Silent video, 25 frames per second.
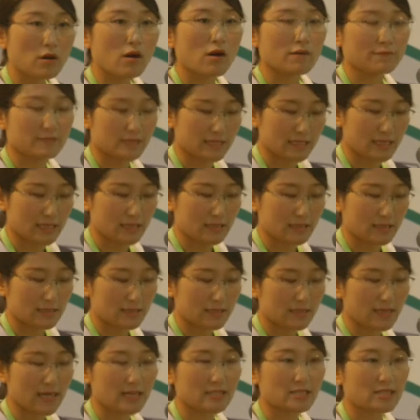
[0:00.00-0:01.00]
of things,
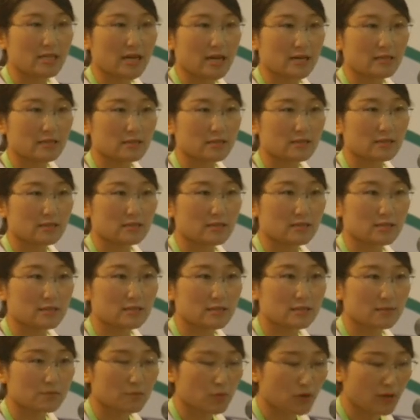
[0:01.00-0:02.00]
such as the
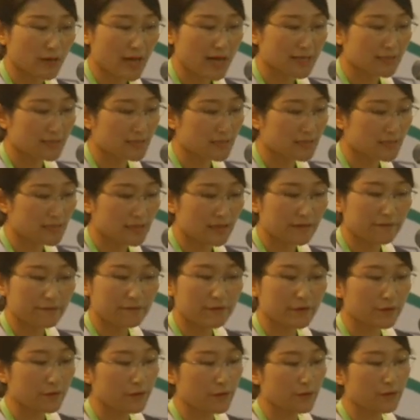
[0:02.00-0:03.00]
product is safe
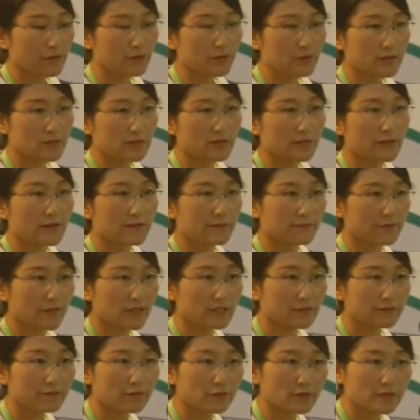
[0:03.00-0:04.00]
for use,
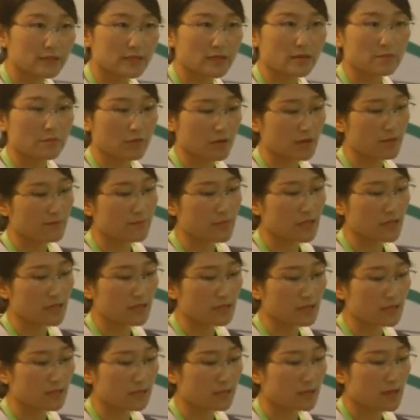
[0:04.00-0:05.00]
fit for their
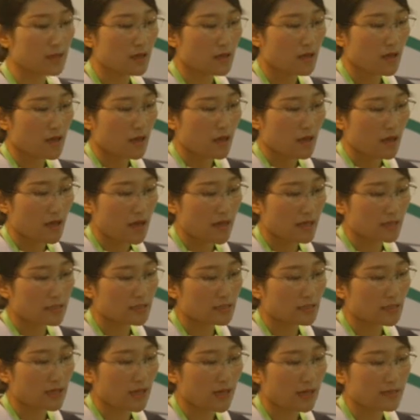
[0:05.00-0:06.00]
purpose,
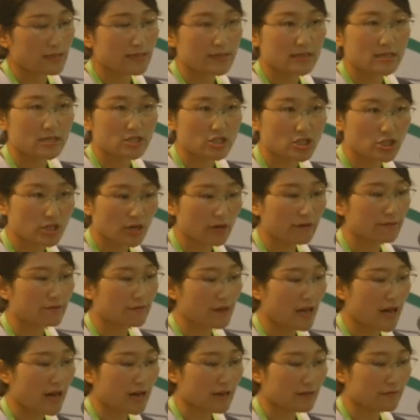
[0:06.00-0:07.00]
and their
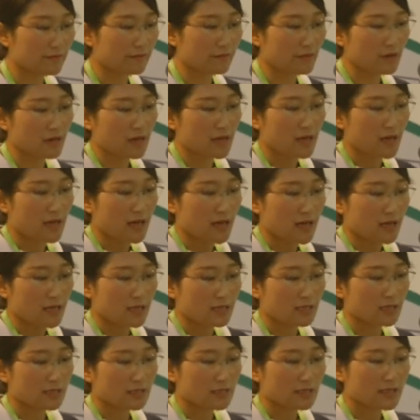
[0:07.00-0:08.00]
shelf life.
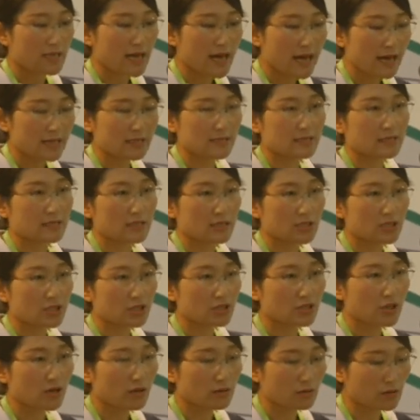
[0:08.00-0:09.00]
The test
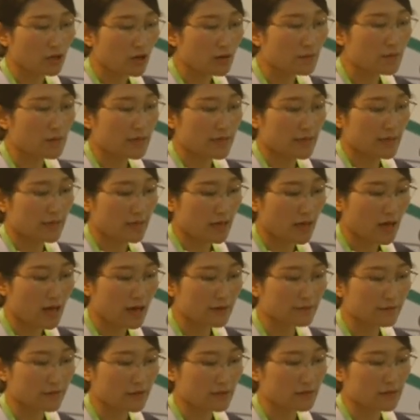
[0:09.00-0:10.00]
normally
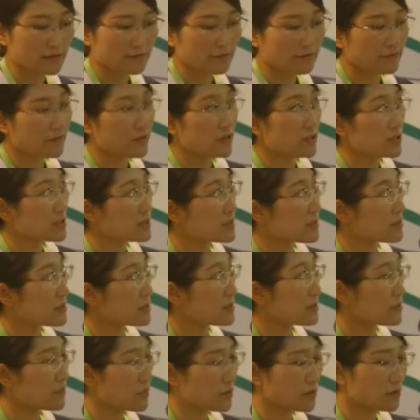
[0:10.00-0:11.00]
covers first
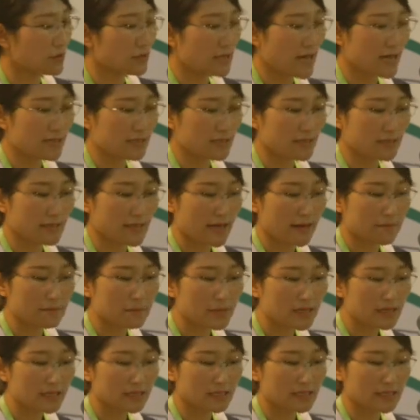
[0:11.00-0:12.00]
the product
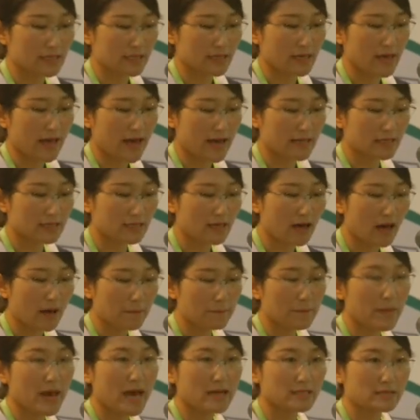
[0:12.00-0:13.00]
stability and
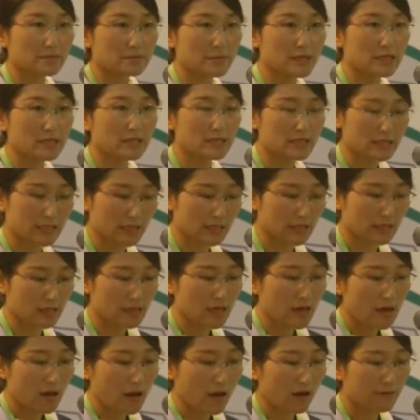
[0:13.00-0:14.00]
compatibility
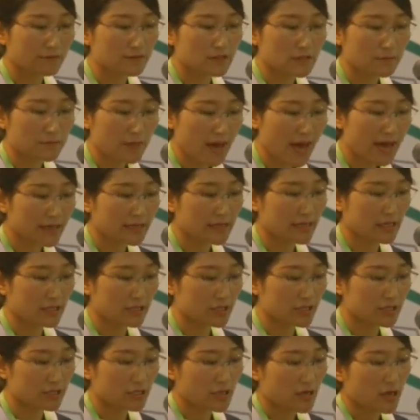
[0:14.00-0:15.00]
of the
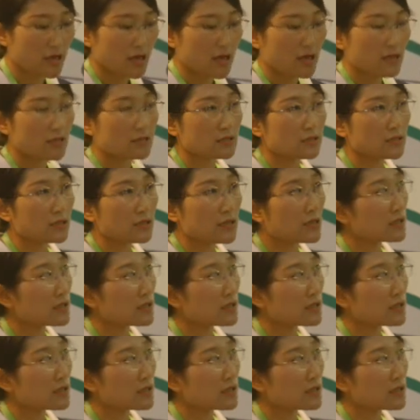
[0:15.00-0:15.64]
package. The